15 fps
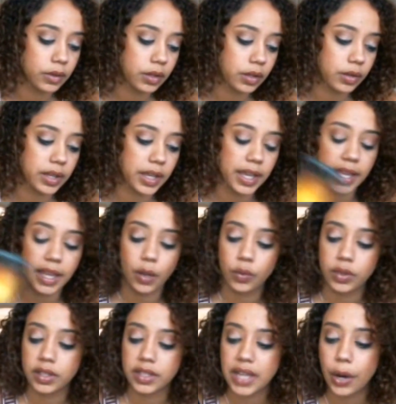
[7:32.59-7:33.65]
Okay? And
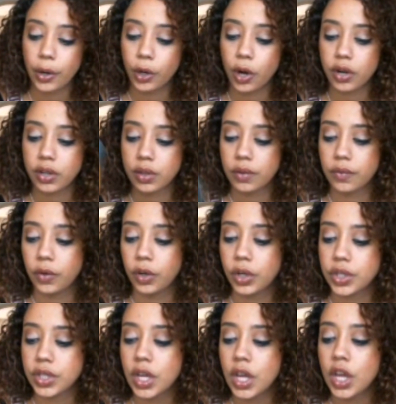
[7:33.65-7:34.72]
with the Tower card in
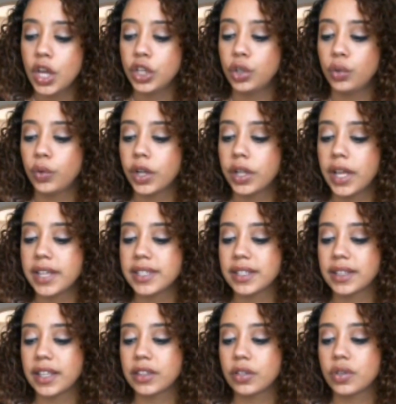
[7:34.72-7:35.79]
reverse, you're realizing
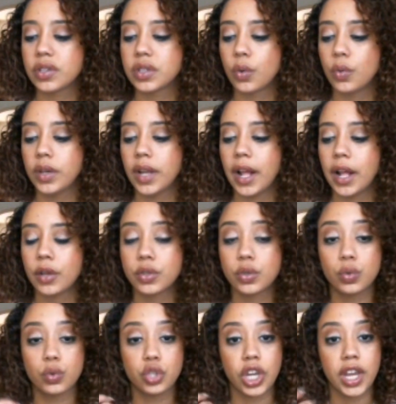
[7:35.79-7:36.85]
that there's someone else
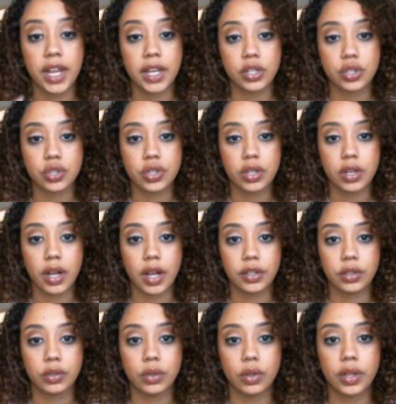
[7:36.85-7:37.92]
who changed on
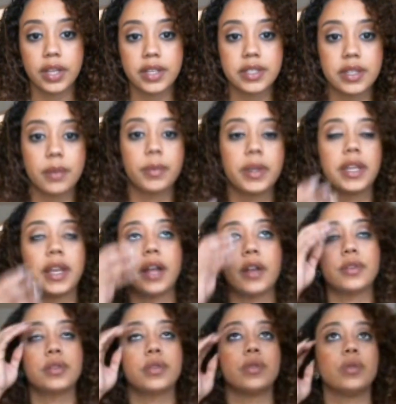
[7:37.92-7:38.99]
you. Okay? Somebody
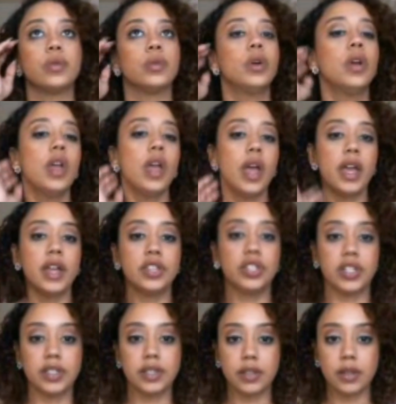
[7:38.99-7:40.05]
else who
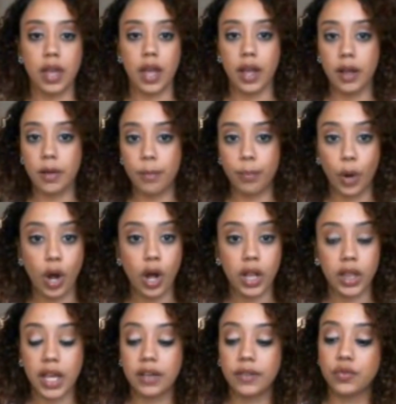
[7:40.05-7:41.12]
just brought a
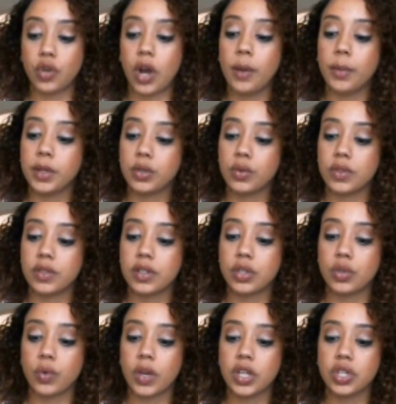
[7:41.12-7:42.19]
lot of drama into a
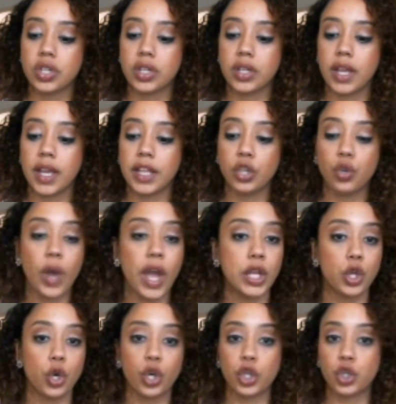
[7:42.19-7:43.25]
situation and you had
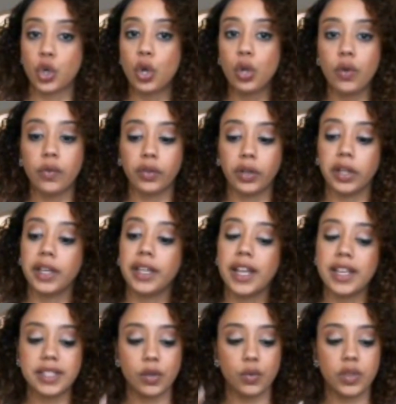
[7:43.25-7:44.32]
no control over it.
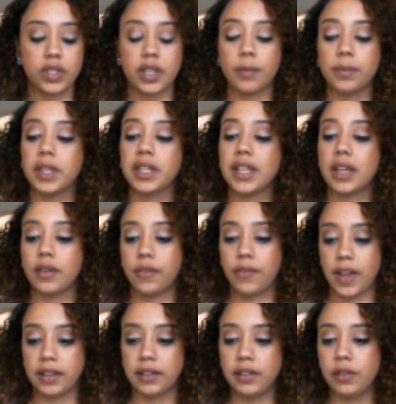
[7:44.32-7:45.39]
Yes, it was something that
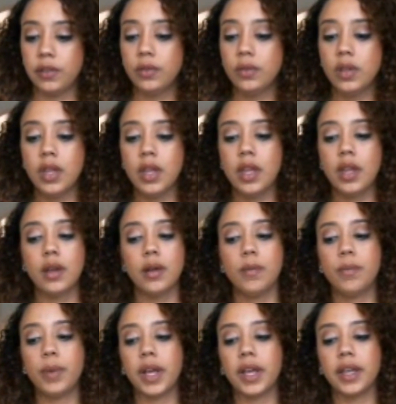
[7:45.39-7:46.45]
affected you.
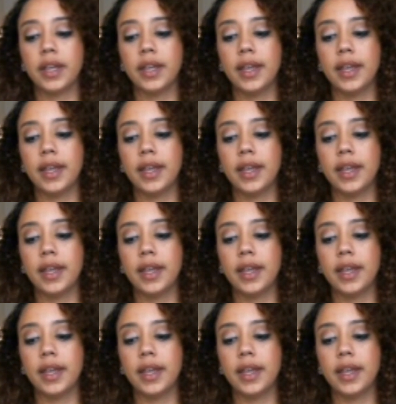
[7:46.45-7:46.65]
But